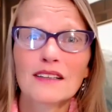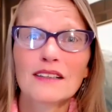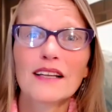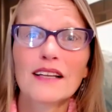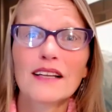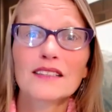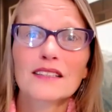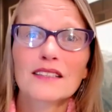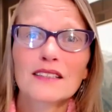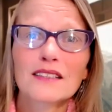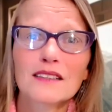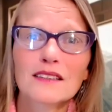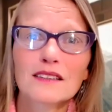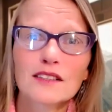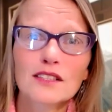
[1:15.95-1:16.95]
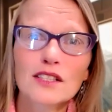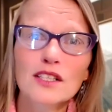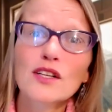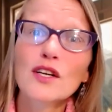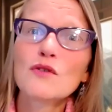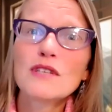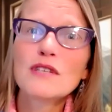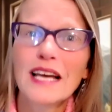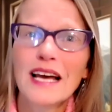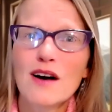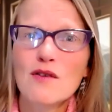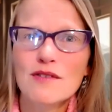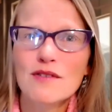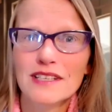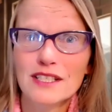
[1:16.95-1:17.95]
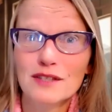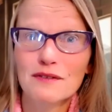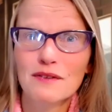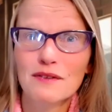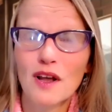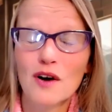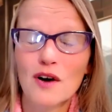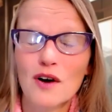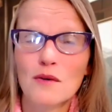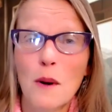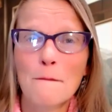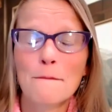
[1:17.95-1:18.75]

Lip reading: that slow down this flow.